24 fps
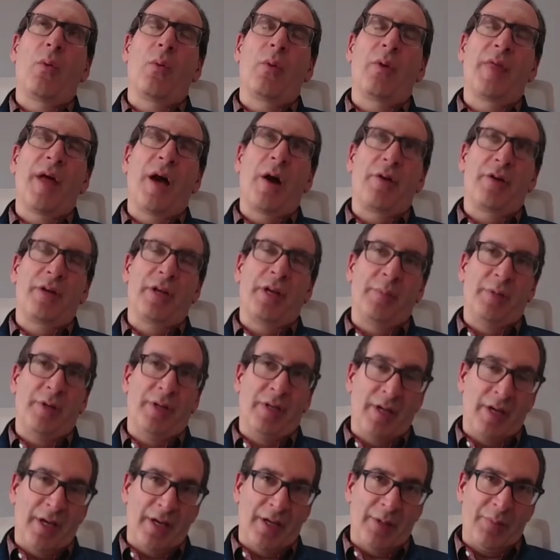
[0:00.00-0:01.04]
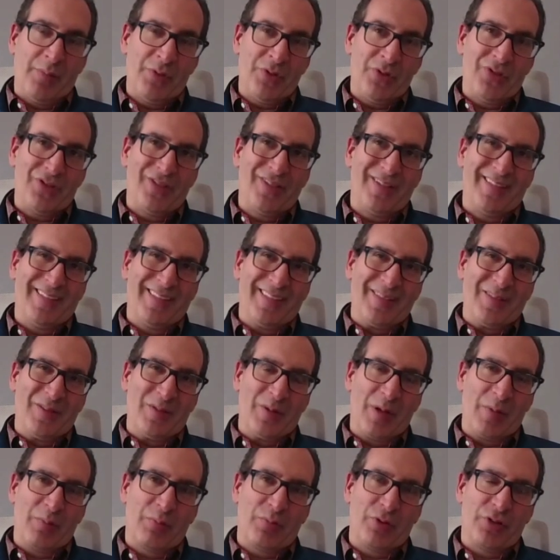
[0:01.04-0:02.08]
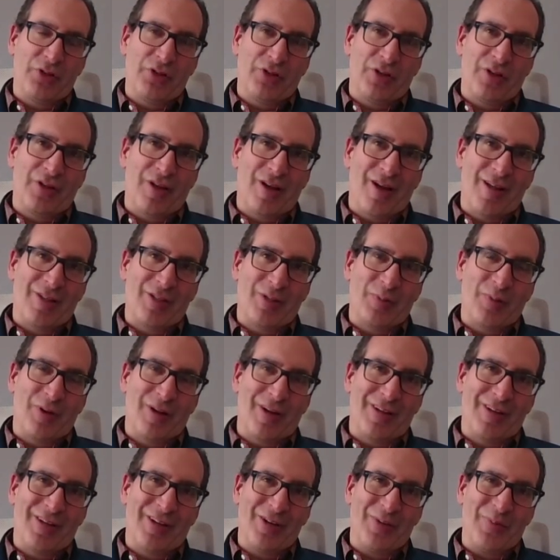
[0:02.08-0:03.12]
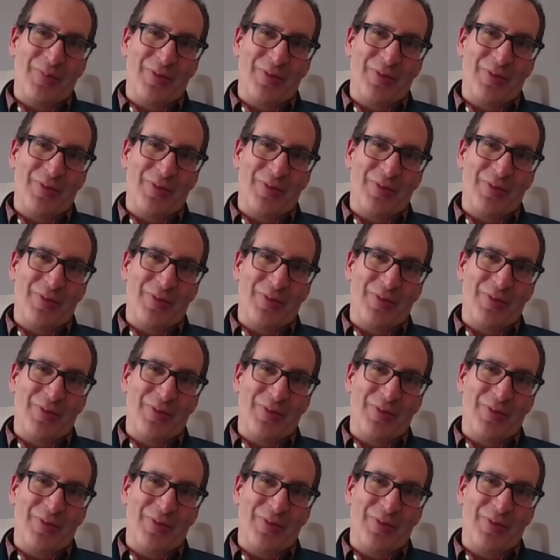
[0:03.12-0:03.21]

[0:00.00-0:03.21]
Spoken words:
Without naming names, not put you on the hot spot here,